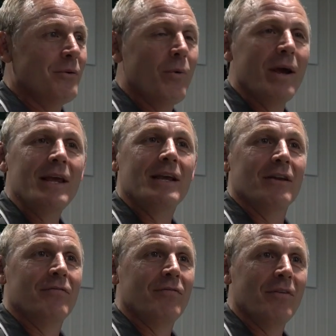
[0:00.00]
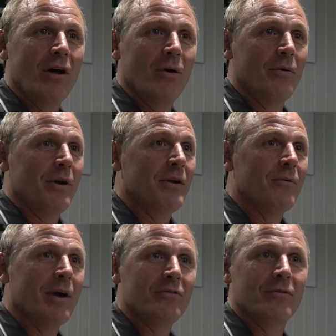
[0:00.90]
the way he could flow
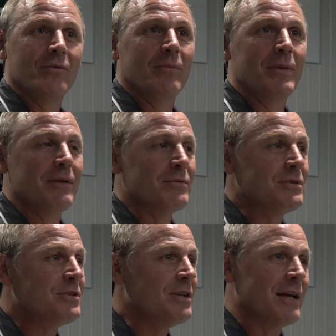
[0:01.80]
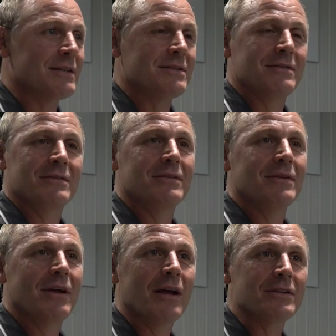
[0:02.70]
and wrestle. I mean, he was just
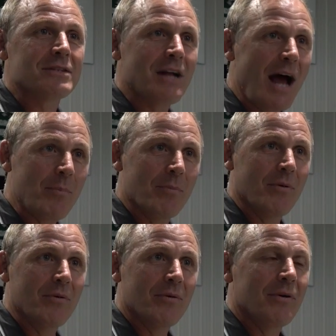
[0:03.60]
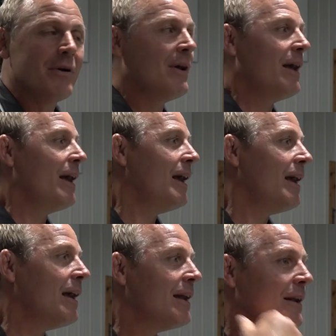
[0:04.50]
unstoppable.
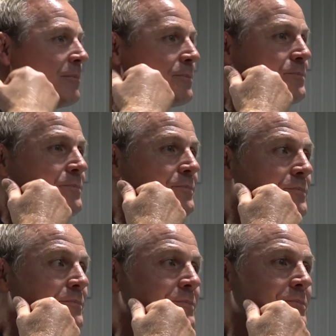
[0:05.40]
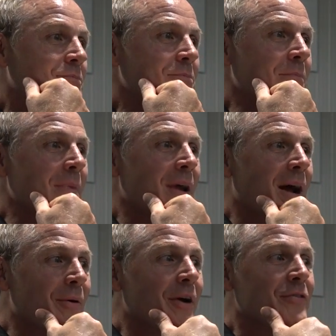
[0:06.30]
And
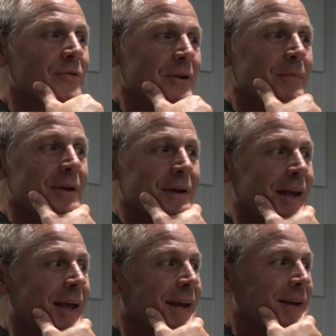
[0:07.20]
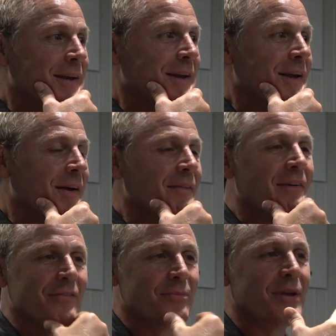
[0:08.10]
I wrestled him, and
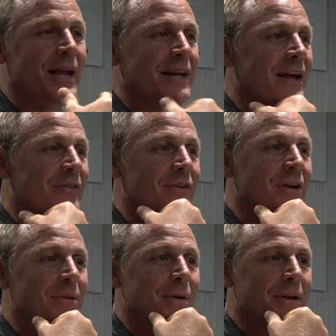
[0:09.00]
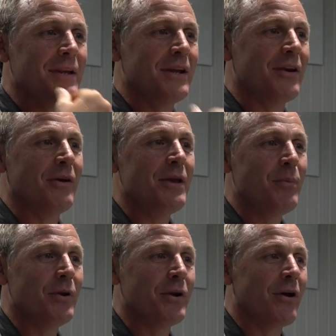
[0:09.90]
I've got some takedowns on him, but
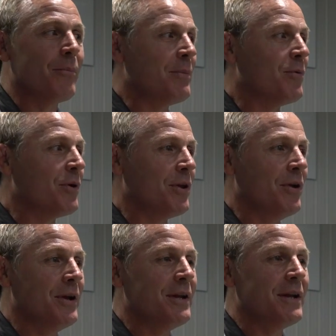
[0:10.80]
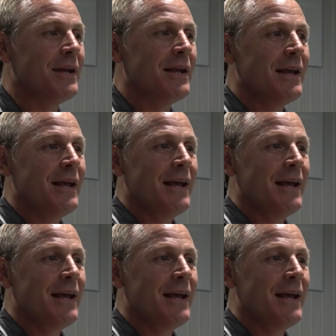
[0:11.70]
he put it on me pretty good.